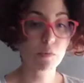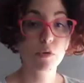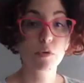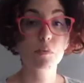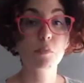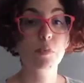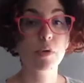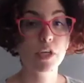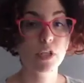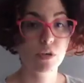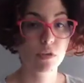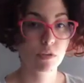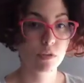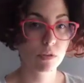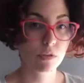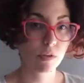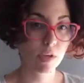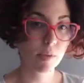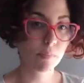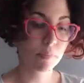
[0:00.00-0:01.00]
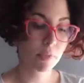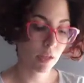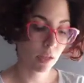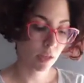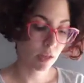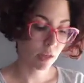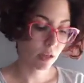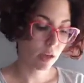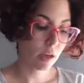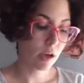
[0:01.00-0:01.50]
your impressions, okay.
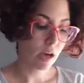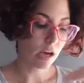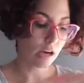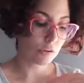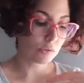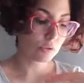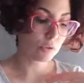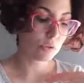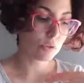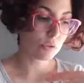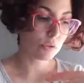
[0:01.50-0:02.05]
How